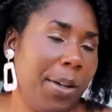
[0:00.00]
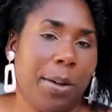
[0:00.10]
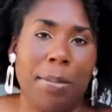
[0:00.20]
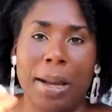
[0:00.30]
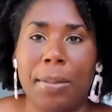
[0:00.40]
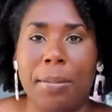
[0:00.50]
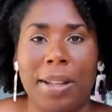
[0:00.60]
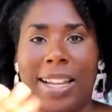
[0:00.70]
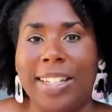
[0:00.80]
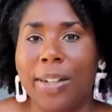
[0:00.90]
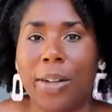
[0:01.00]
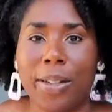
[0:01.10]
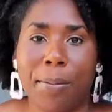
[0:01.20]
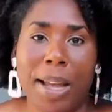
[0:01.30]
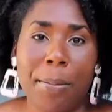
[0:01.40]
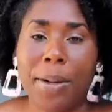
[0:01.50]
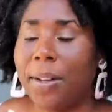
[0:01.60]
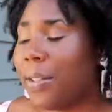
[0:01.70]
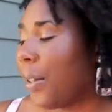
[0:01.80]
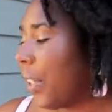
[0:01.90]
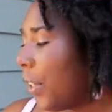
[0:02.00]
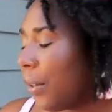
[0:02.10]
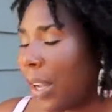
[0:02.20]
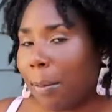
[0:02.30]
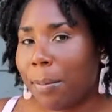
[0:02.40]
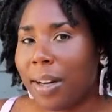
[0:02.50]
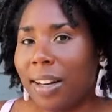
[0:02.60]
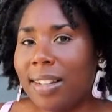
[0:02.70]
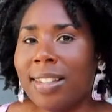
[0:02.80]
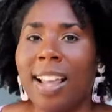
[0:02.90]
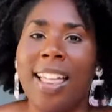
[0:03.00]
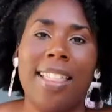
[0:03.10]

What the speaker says: your pepper plant to grow some peppers or cucumbers,